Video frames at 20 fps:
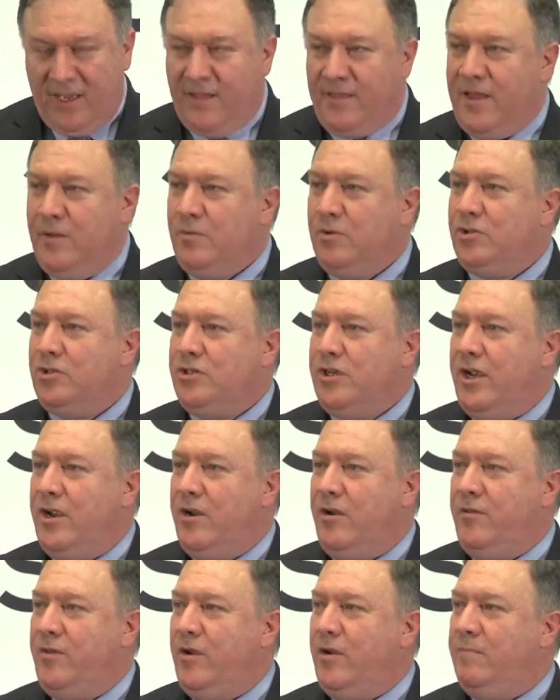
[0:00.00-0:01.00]
They will
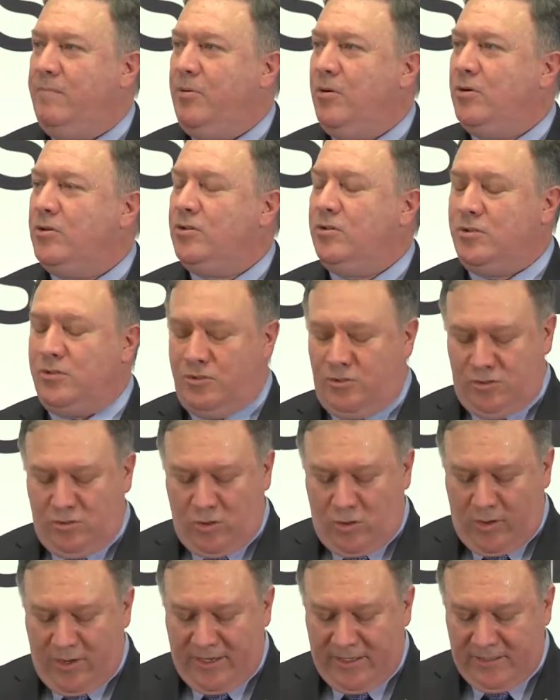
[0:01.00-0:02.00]
share their personal
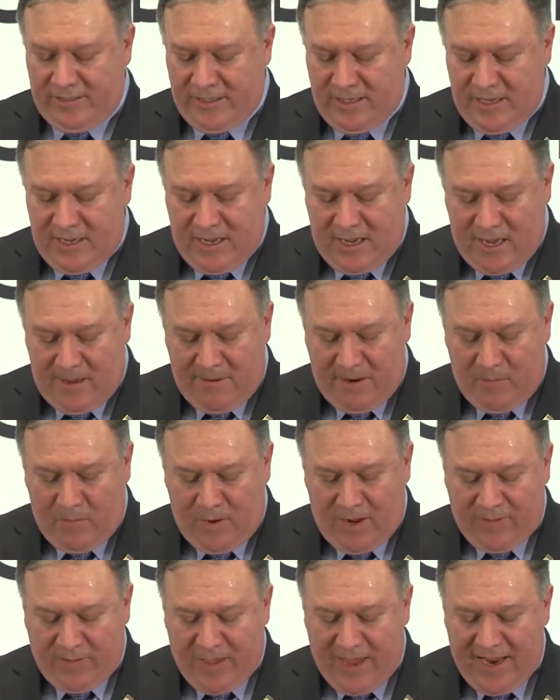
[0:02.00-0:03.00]
stories about
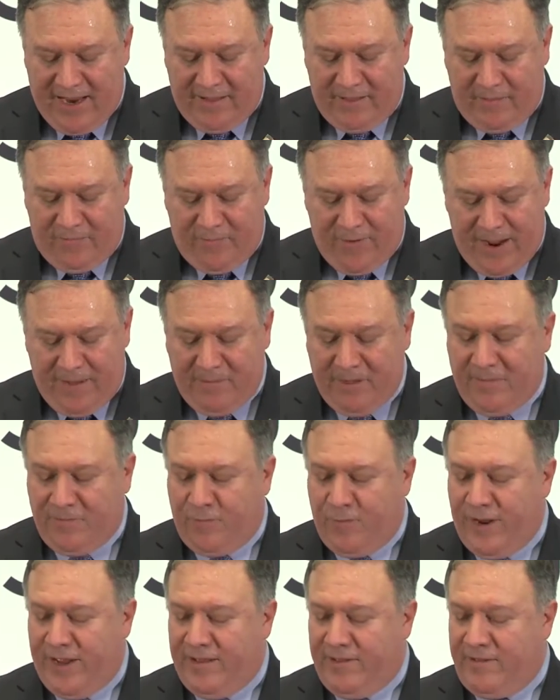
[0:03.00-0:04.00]
what they and their family
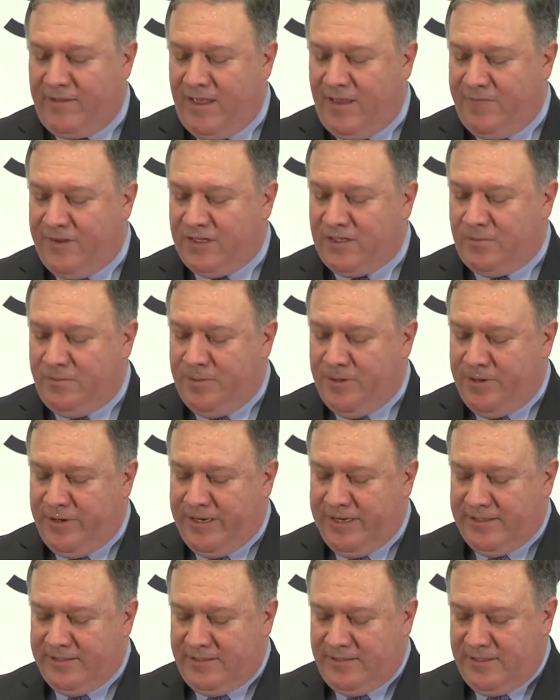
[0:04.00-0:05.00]
and friends have
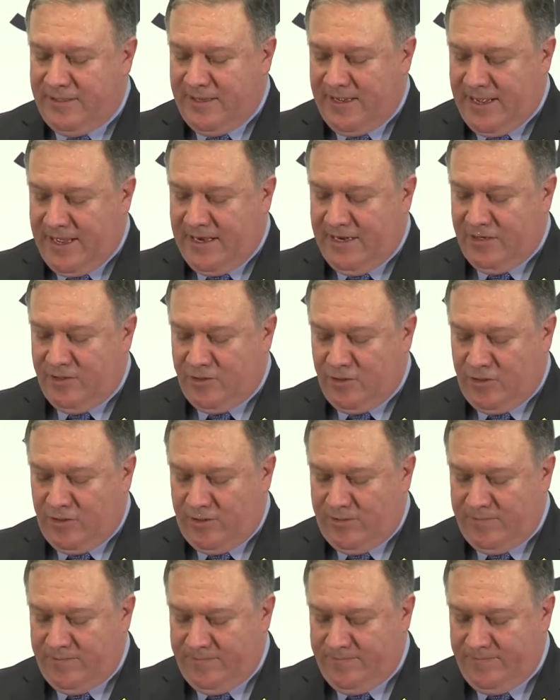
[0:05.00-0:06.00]
experienced and
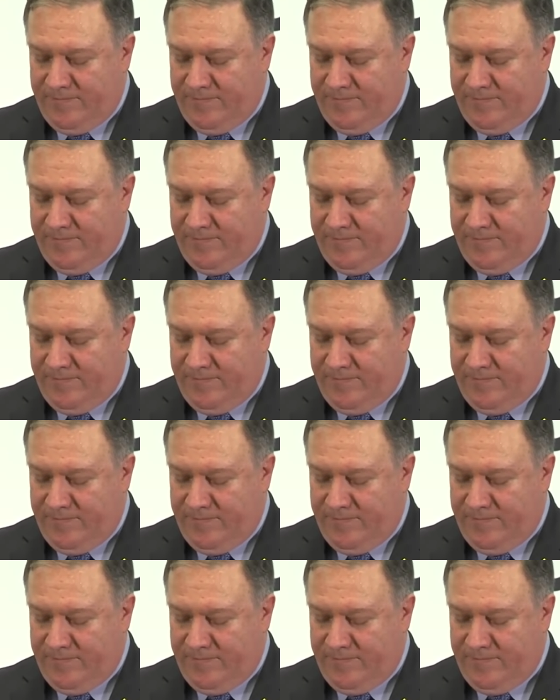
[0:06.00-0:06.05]
endured.